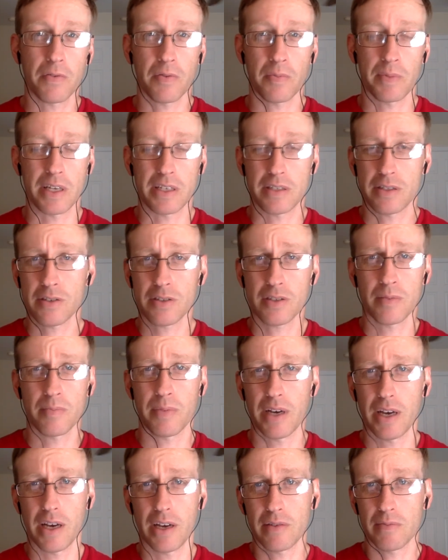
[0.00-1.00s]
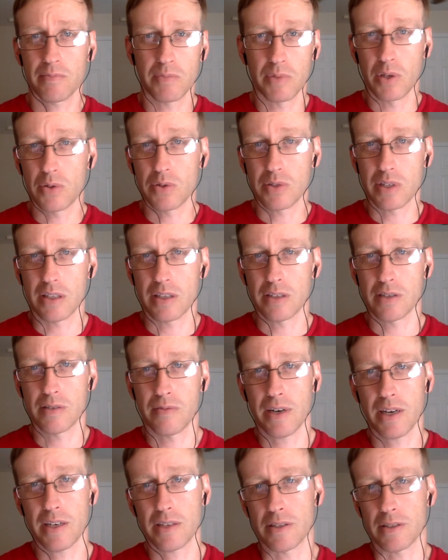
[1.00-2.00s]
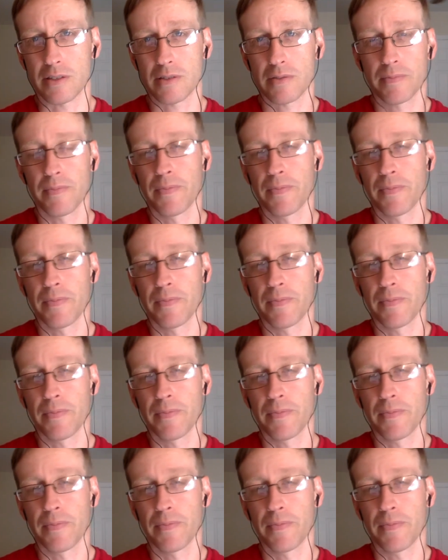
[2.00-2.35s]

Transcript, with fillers: from that system by using these devices.